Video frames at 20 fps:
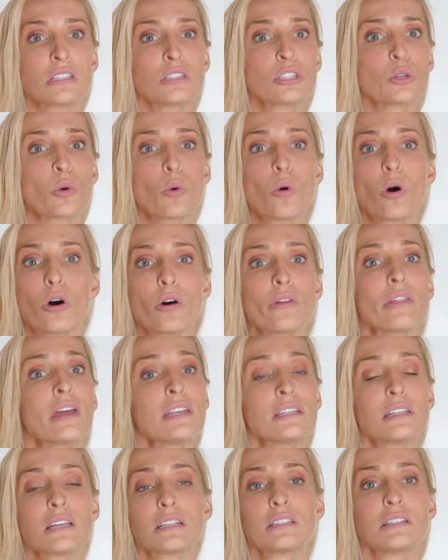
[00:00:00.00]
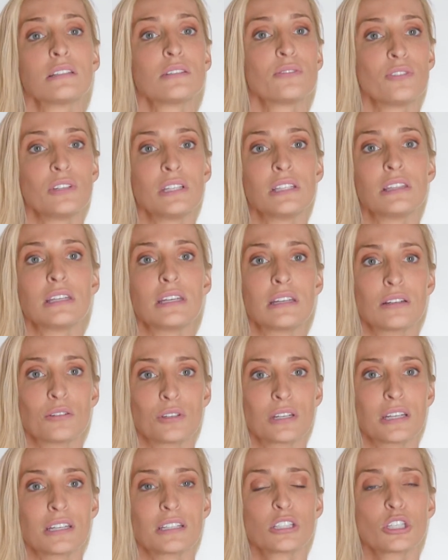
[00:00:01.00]
and so all that does is feed the
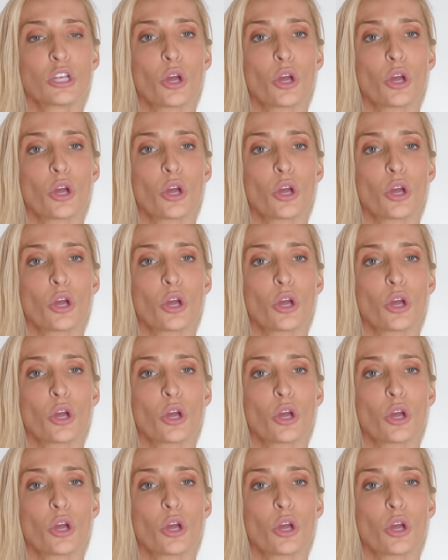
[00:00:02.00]
illness.